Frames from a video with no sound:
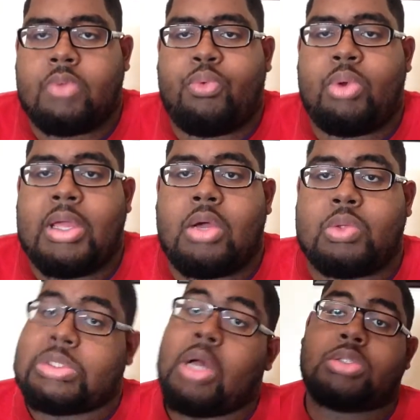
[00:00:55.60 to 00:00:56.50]
Funeka
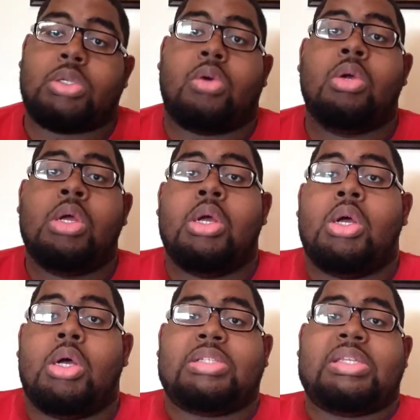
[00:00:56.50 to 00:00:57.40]
was also
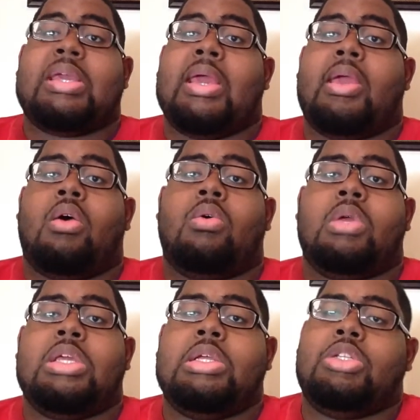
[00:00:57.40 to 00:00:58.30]
a
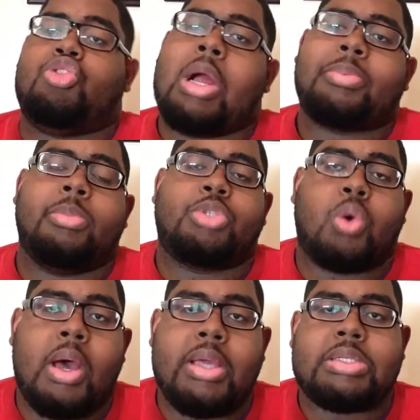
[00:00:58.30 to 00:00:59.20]
TKO. He dropped him
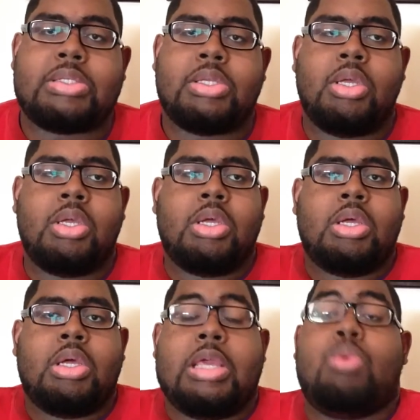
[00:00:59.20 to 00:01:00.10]
twice.
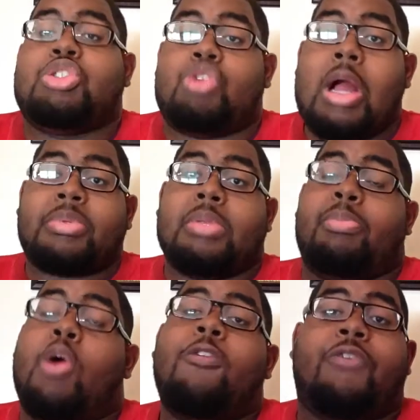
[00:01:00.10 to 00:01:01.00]
He was dropped in
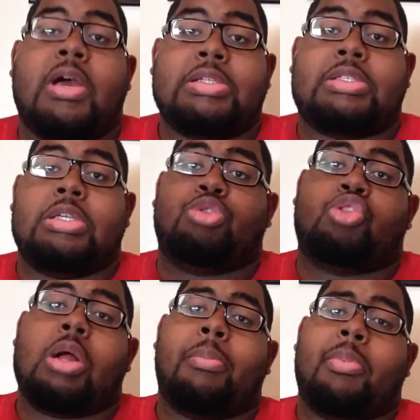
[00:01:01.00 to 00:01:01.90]
both fights. He was
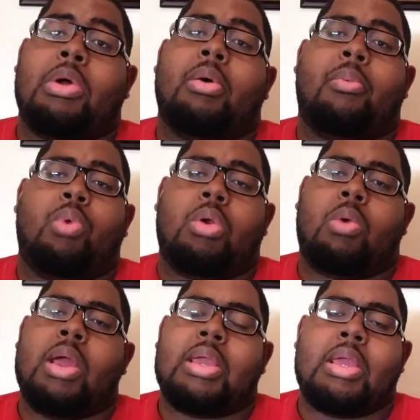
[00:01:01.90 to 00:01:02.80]
dropped with a
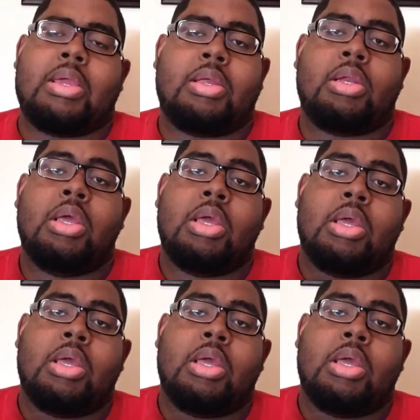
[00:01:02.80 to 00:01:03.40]
right hand,